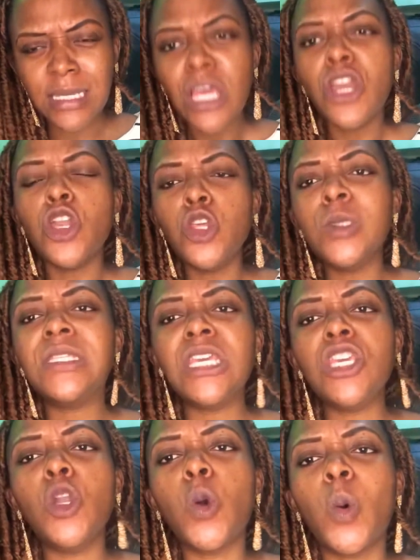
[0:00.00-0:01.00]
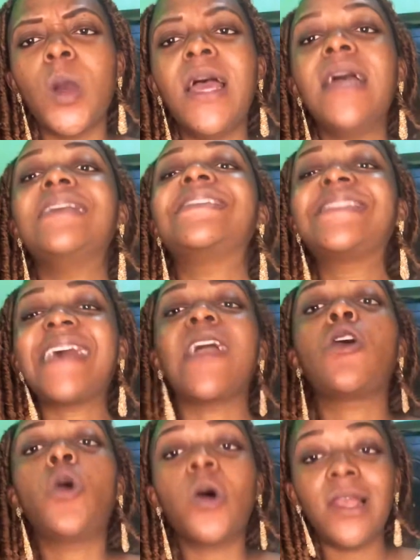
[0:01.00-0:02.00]
using your
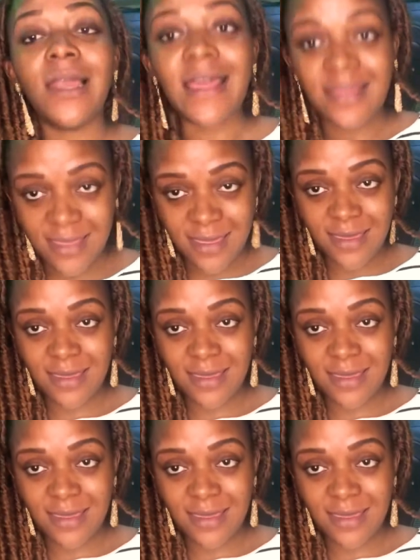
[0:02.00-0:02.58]
cycle length.